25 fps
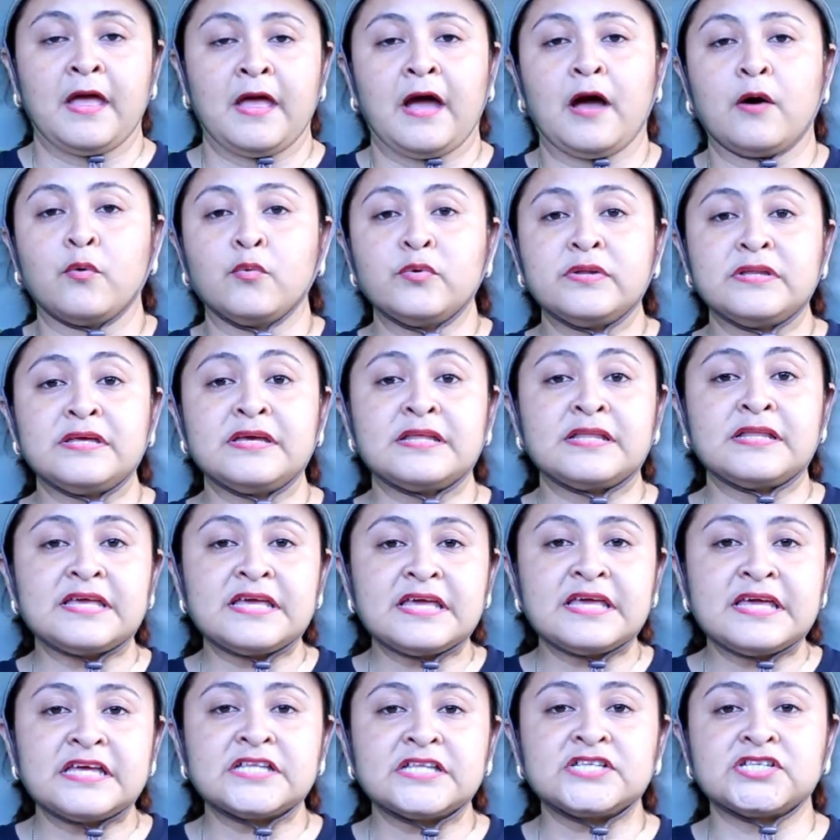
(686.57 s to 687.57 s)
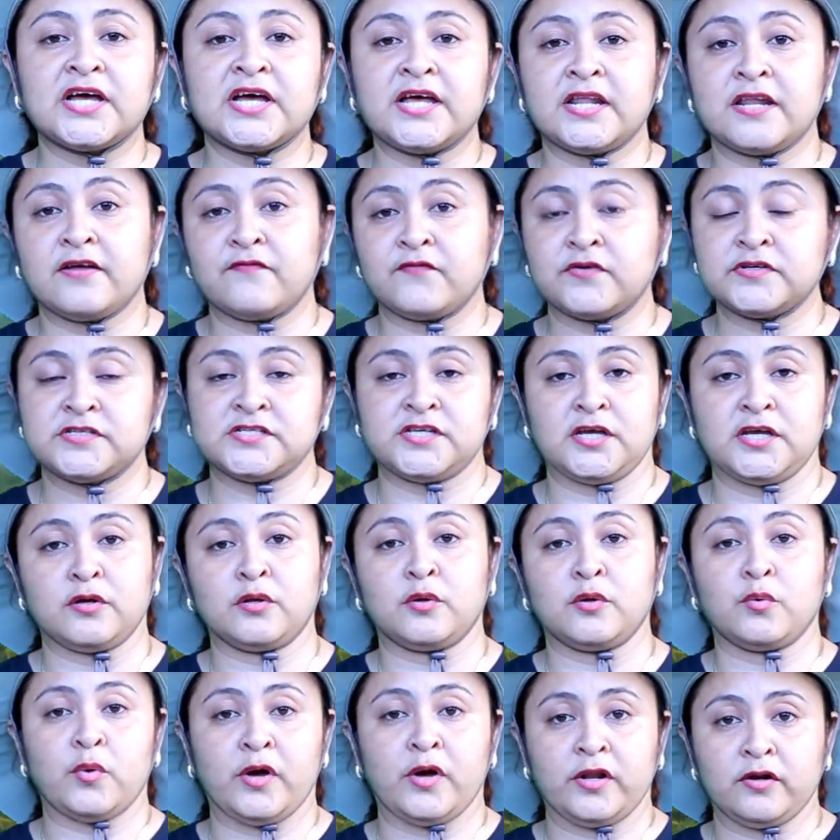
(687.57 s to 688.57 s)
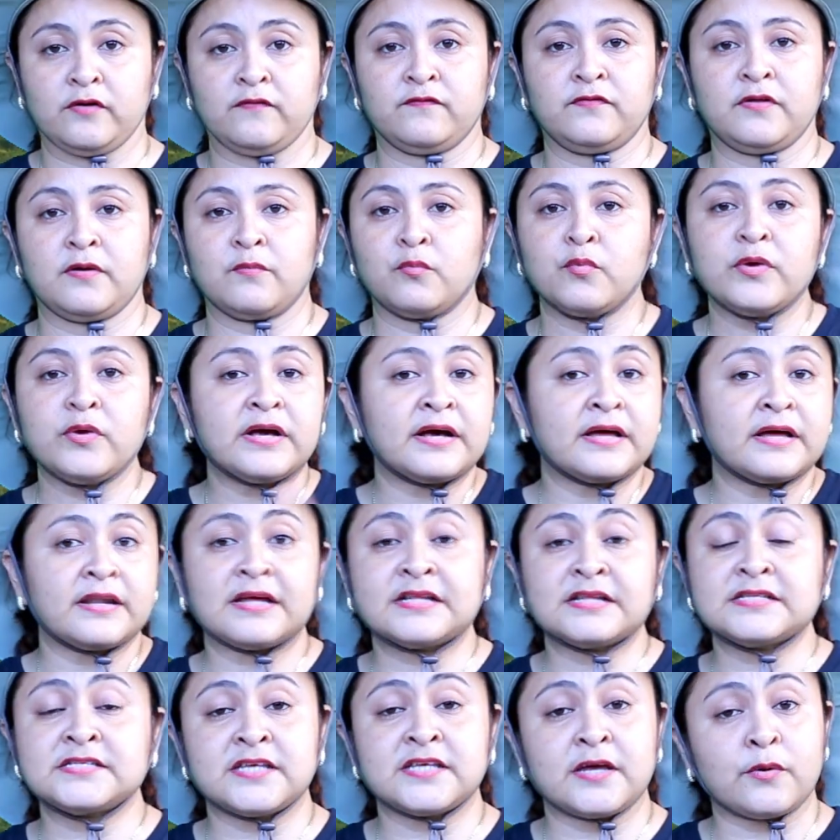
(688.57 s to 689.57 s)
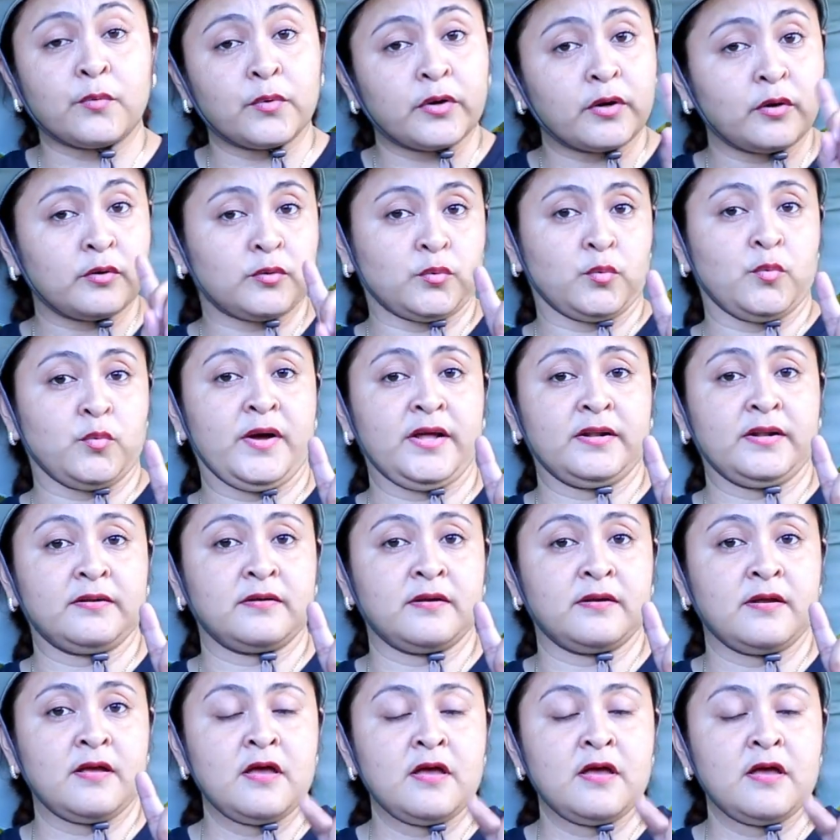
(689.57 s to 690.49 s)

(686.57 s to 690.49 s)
And we need each and every single one of them. We cannot stay without one.